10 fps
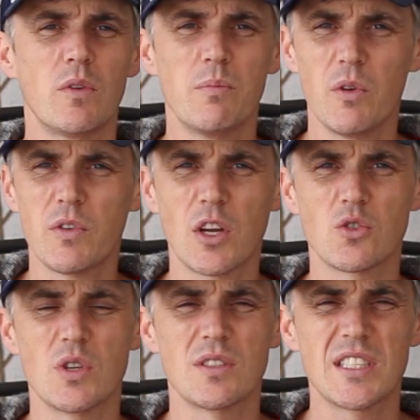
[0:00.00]
We've moved
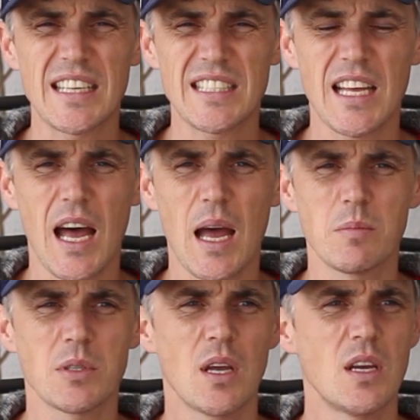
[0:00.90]
countries 6
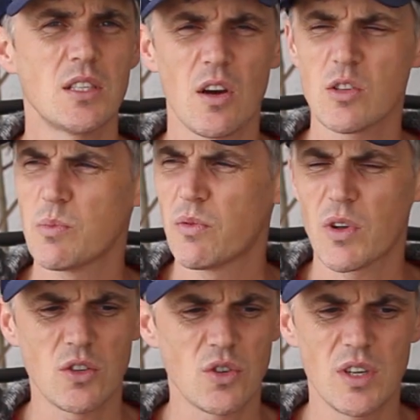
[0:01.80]
times. Sarah's moved
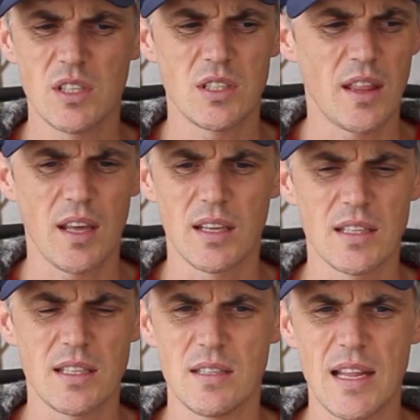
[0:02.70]
countries, I think,
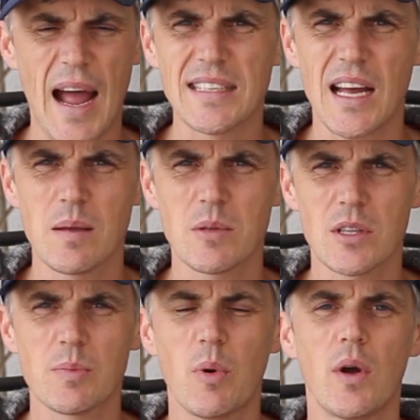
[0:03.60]
9 times at
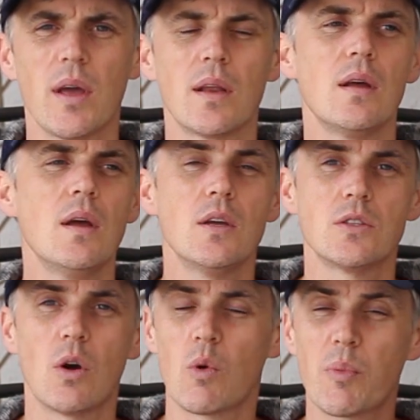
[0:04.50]
this point.
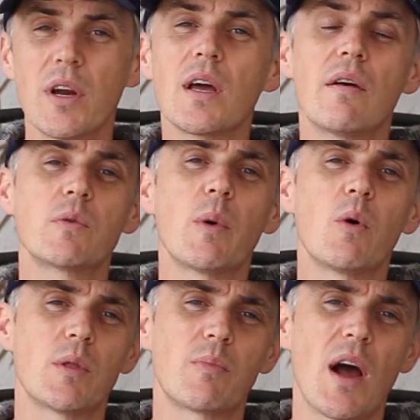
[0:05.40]
So we're pretty comfortable
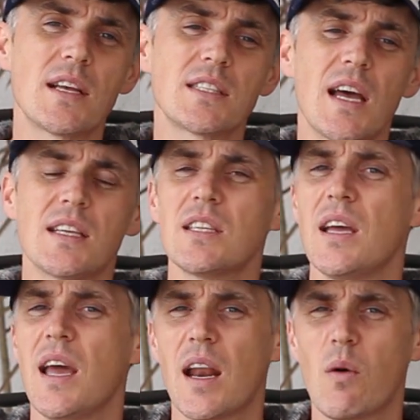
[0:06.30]
with the process,
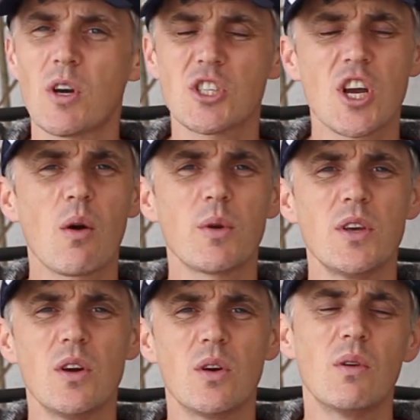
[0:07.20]
and I want to share it
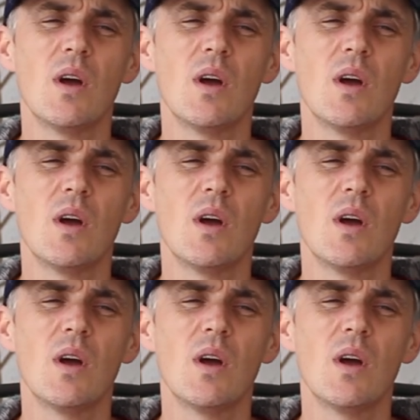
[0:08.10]
with you.